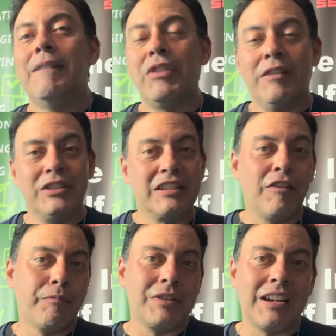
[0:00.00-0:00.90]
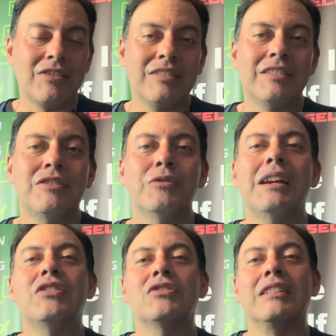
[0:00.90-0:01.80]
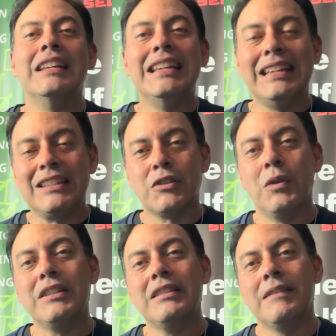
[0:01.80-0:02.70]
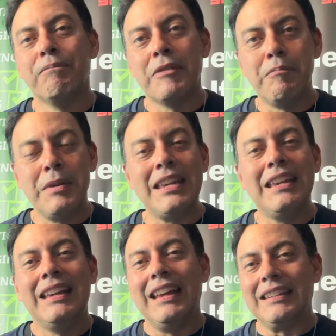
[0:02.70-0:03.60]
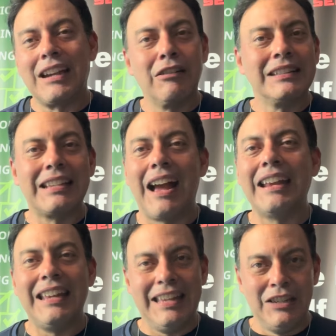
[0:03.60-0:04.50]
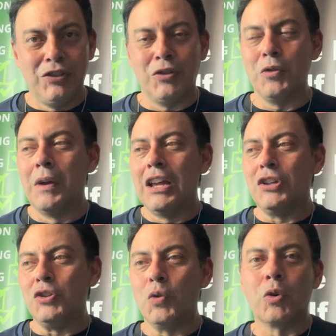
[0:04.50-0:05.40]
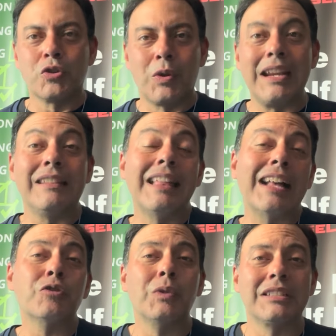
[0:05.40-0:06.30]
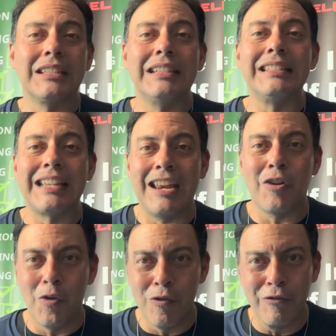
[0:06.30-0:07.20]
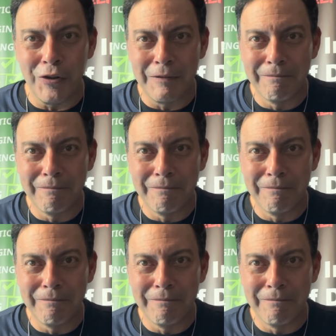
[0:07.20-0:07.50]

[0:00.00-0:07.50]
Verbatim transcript: of a self-protection situation is going to be entirely tied into your training. That's what's going to take over